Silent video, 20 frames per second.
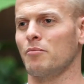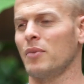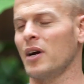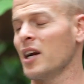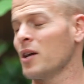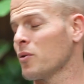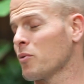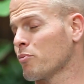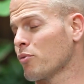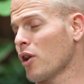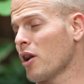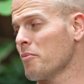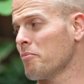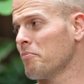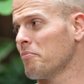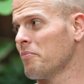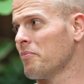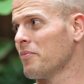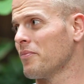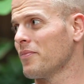Buy it with Prime.
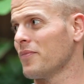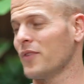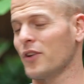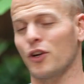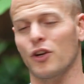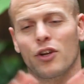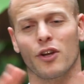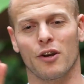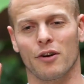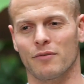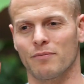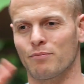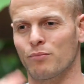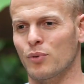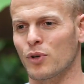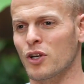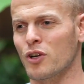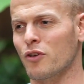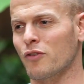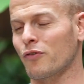There you go.
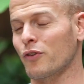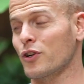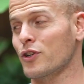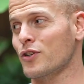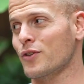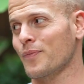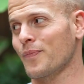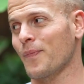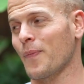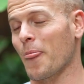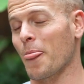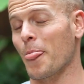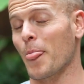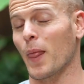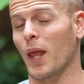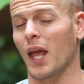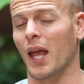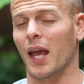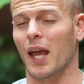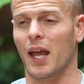Put it in your fridge.
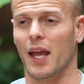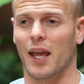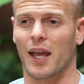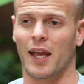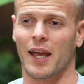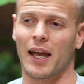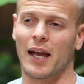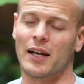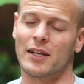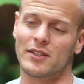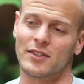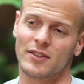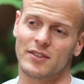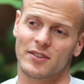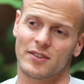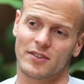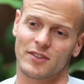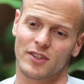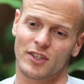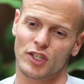And
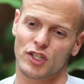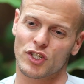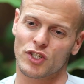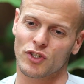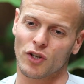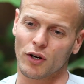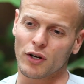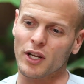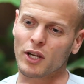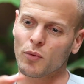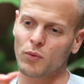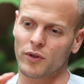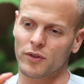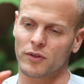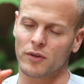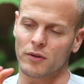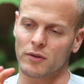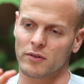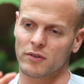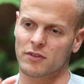starting
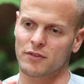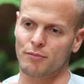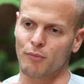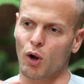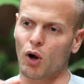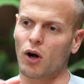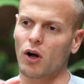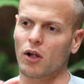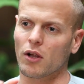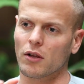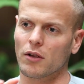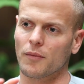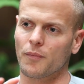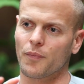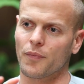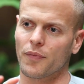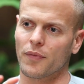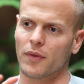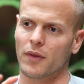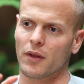with those small
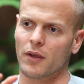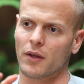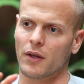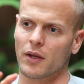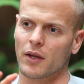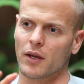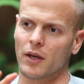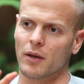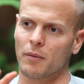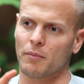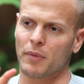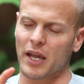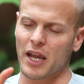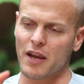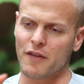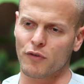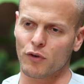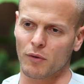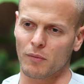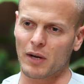
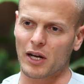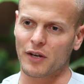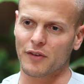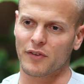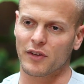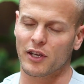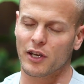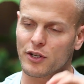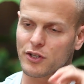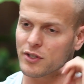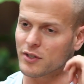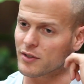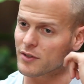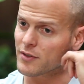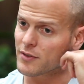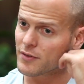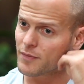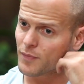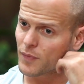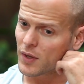behavioral
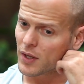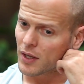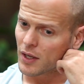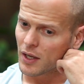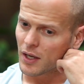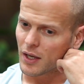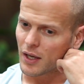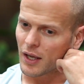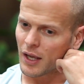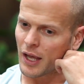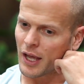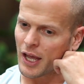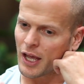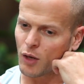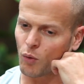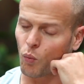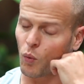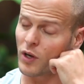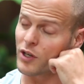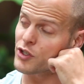modifications
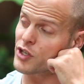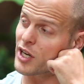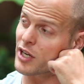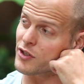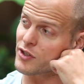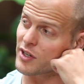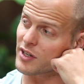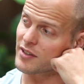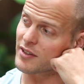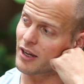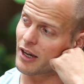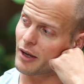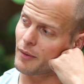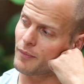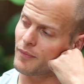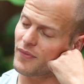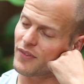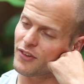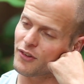and one change at a time.